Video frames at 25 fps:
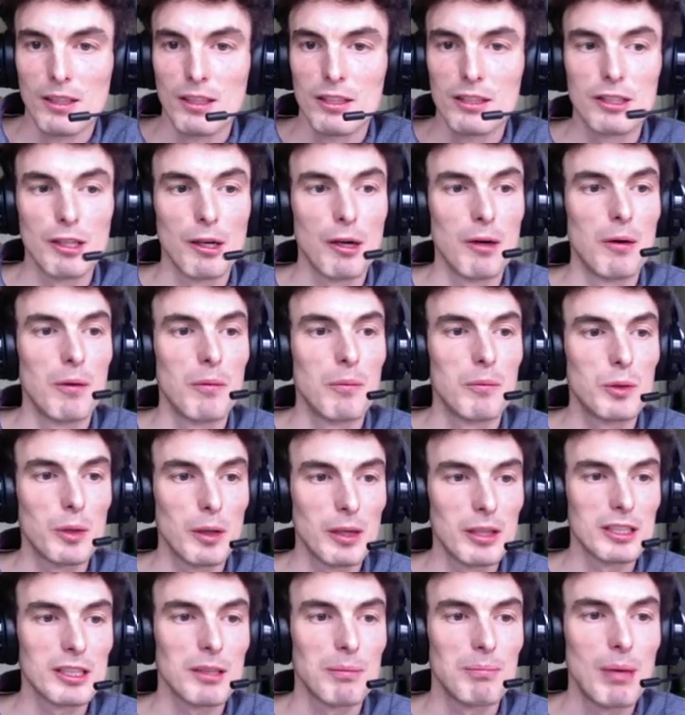So
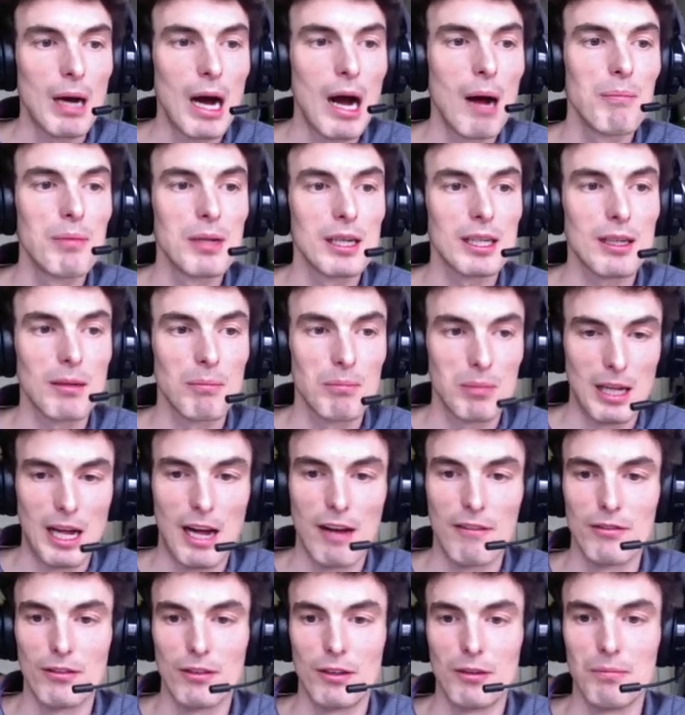Twitter's a public
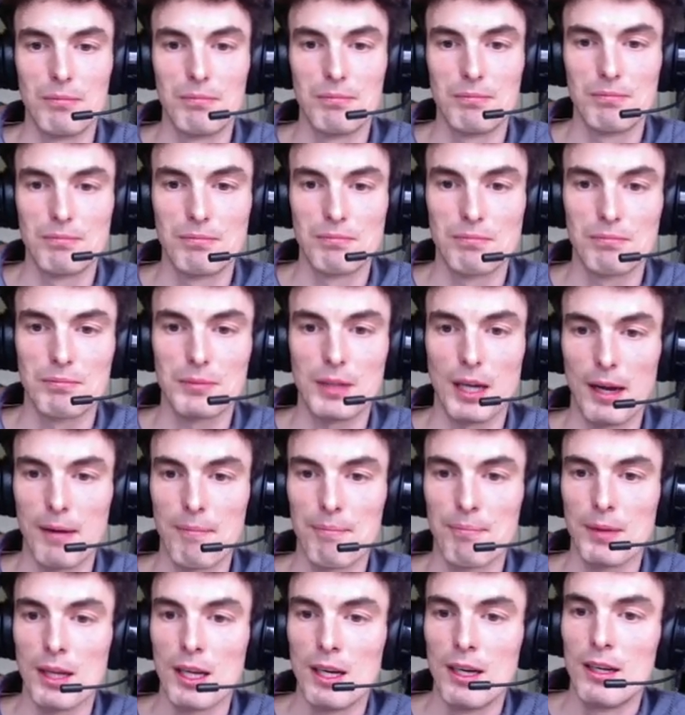platform.
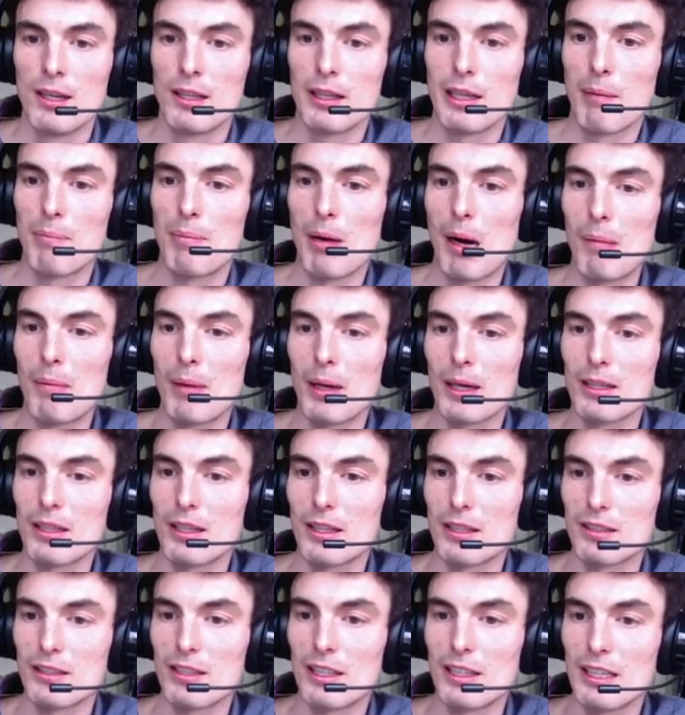Okay? The public
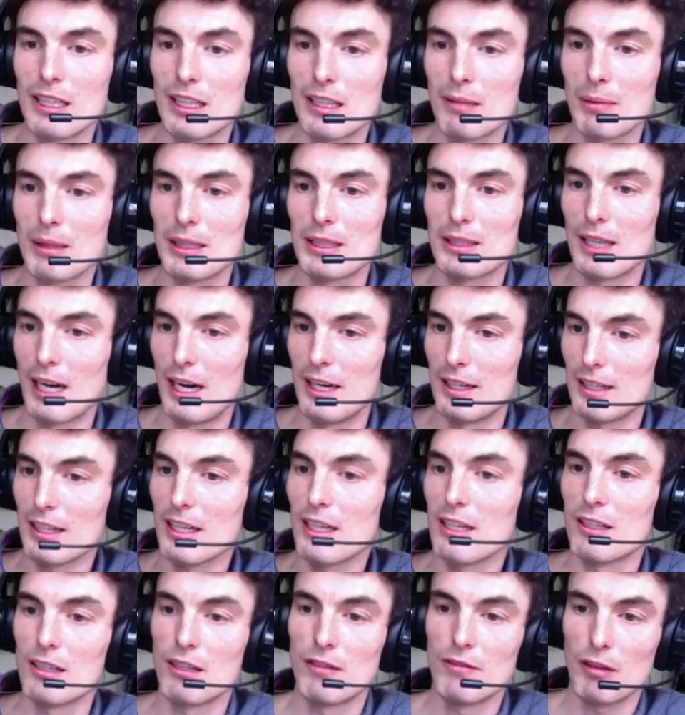does not need to be signed
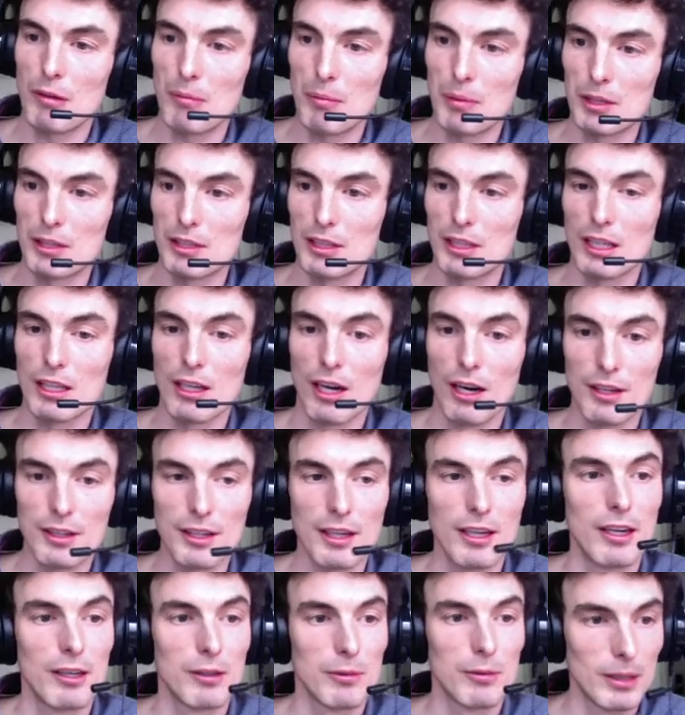in to view much of the
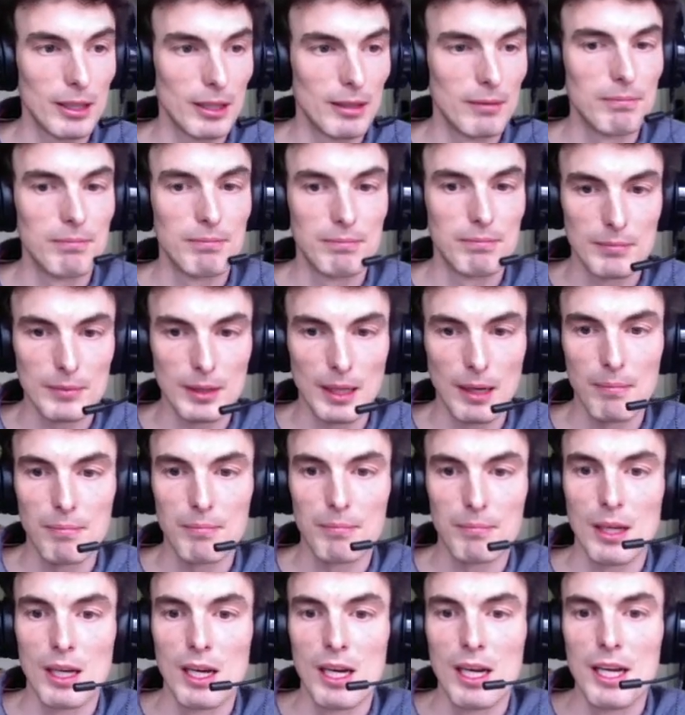content on Twitter.
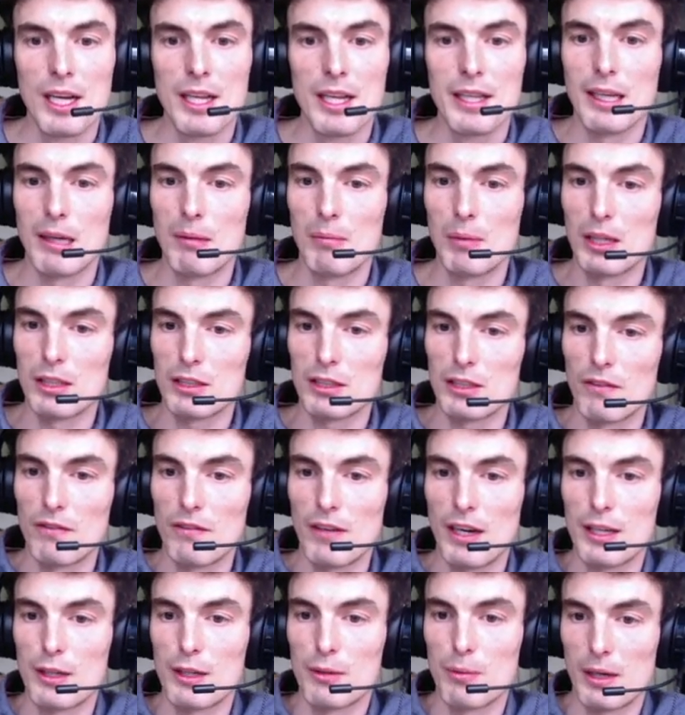Yep. They may also
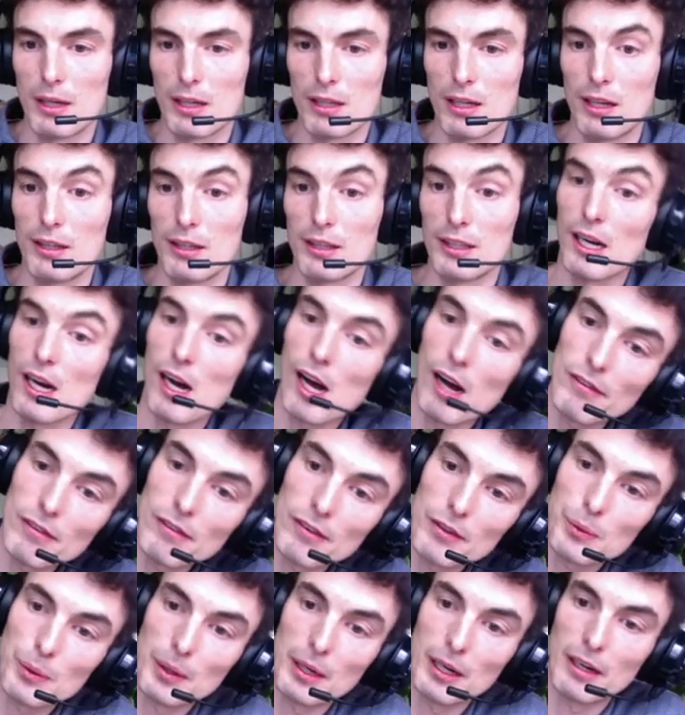find Twitter content off
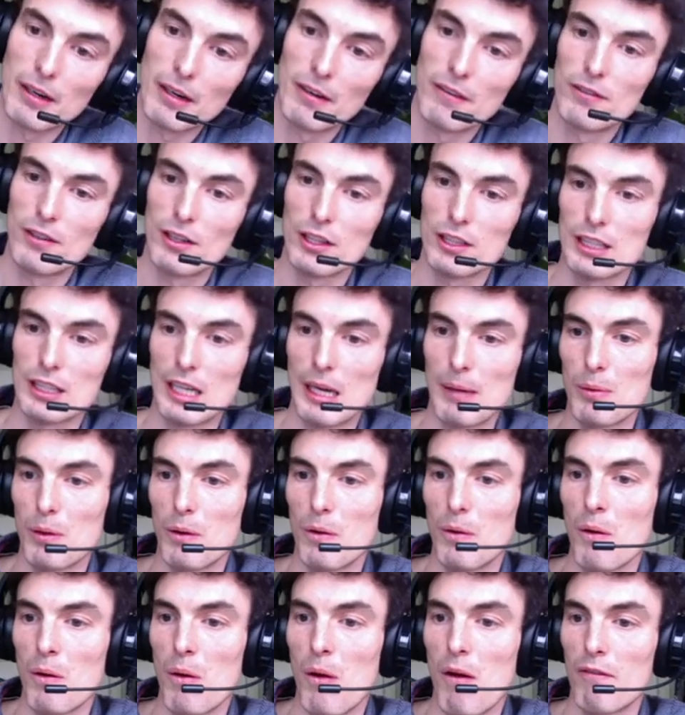of Twitter, for
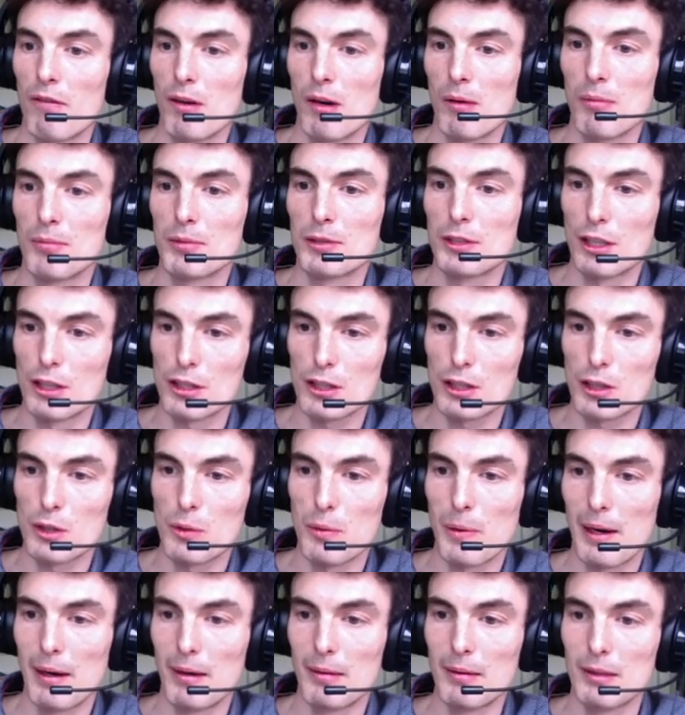example, from search
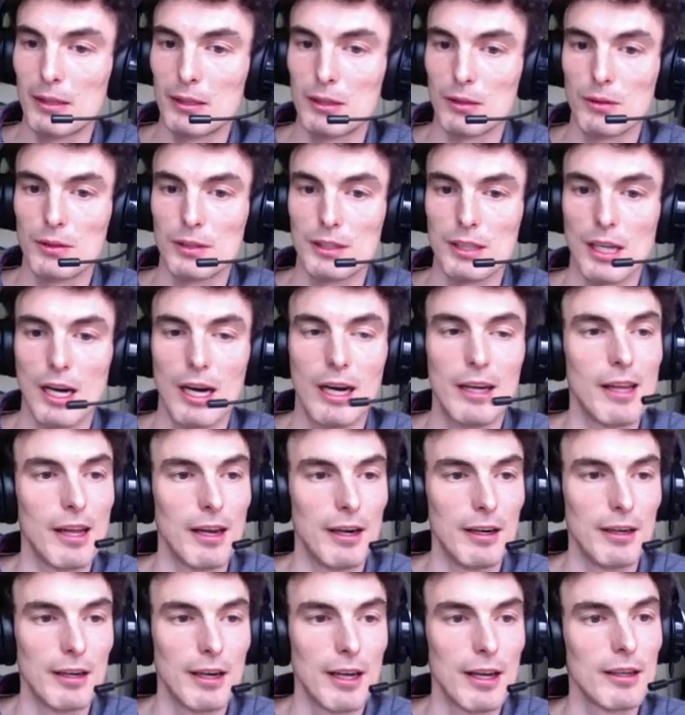query results on
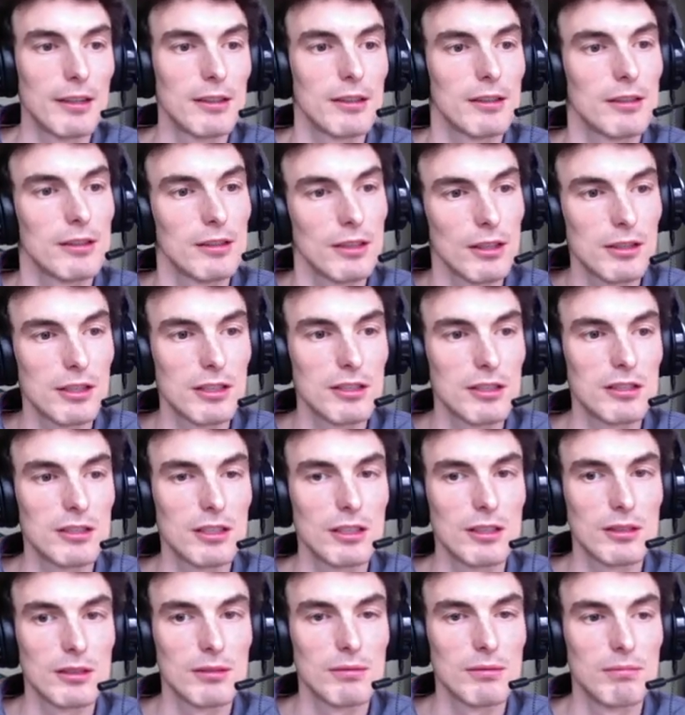internet search
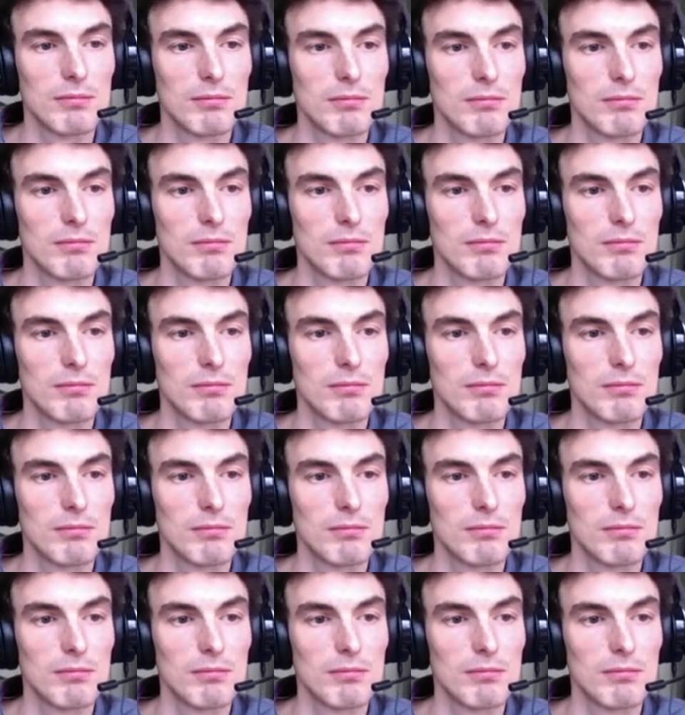engines.